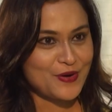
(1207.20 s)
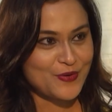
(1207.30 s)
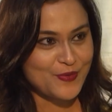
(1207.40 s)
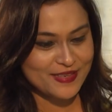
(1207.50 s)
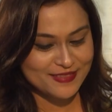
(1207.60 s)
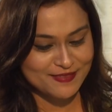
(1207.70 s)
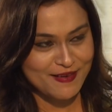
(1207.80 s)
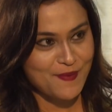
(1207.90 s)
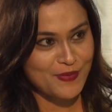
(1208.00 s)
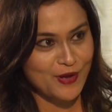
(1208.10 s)
We're just
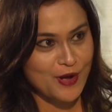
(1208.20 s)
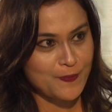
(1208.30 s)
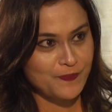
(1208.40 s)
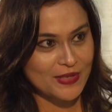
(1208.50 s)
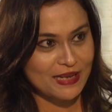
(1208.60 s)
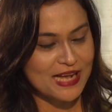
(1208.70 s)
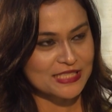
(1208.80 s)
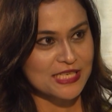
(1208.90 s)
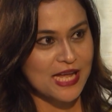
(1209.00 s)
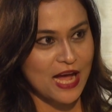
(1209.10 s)
wrapping up.
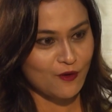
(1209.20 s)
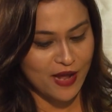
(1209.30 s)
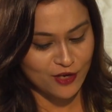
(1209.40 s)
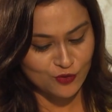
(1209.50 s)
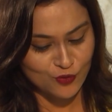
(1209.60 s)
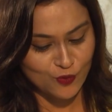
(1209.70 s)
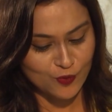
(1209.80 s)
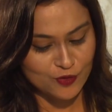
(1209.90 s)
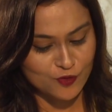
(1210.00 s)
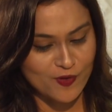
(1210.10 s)
Lastly, I'd like to
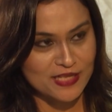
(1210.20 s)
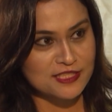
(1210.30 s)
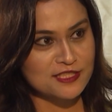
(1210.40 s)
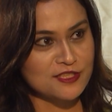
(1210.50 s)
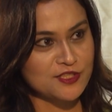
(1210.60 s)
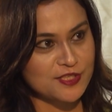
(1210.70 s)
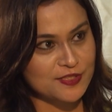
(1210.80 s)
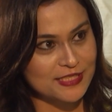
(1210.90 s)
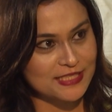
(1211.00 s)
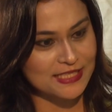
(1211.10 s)
know, transitional
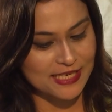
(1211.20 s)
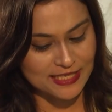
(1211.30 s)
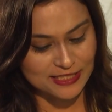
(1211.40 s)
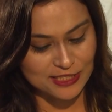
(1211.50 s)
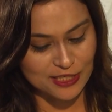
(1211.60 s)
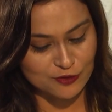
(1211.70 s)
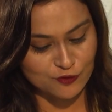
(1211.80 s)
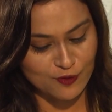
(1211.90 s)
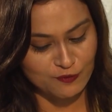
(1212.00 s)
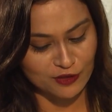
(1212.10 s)
justice is
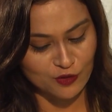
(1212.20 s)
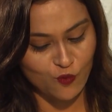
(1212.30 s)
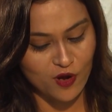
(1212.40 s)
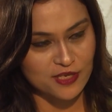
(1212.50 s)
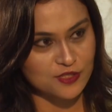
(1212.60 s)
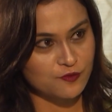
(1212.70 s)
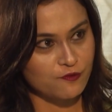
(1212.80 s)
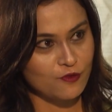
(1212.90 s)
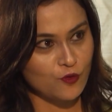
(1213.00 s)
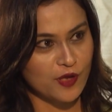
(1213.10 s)
something the world
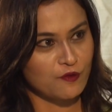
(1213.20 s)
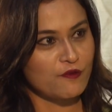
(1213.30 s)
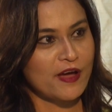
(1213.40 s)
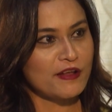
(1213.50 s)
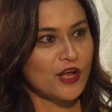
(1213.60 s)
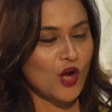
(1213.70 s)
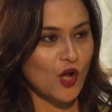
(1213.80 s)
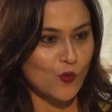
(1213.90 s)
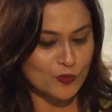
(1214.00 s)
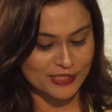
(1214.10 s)
is looking very
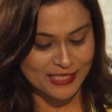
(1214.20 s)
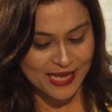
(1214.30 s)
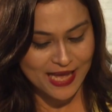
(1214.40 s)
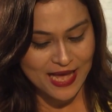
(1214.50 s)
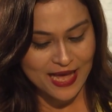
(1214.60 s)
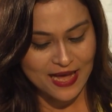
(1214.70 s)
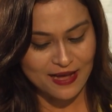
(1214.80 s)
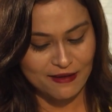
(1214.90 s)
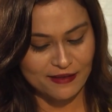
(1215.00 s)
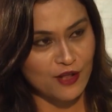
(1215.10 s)
closely.
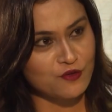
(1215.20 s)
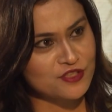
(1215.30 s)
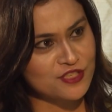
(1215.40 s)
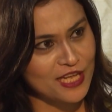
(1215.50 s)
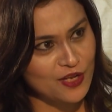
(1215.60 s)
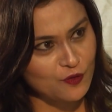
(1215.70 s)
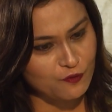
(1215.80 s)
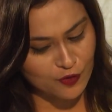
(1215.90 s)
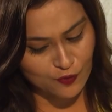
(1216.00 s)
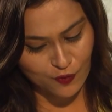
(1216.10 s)
Can you tell your
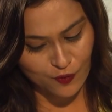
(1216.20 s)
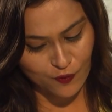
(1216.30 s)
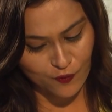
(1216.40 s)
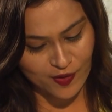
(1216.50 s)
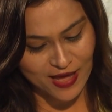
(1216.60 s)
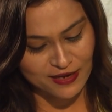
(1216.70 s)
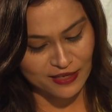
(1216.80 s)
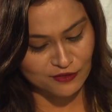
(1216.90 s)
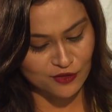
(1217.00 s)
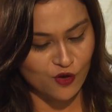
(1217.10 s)
view
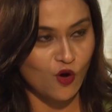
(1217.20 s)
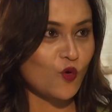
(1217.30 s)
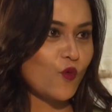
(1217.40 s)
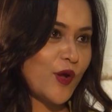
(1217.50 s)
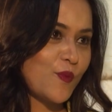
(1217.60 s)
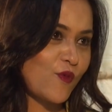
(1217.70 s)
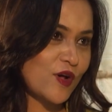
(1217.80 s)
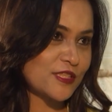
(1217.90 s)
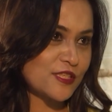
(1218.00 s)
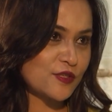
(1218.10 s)
regarding the ongoing
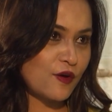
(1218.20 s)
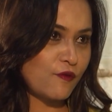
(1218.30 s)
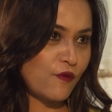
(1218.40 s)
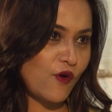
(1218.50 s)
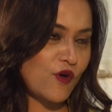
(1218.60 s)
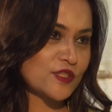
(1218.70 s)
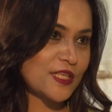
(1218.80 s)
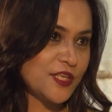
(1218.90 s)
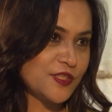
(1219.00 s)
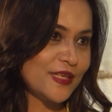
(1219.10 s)
process of
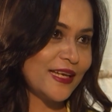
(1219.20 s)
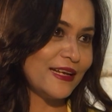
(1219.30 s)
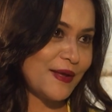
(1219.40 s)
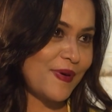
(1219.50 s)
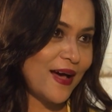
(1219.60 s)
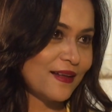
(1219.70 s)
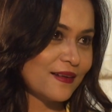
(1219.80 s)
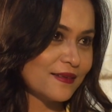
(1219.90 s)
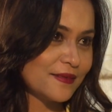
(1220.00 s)
reconciliation in Nepal?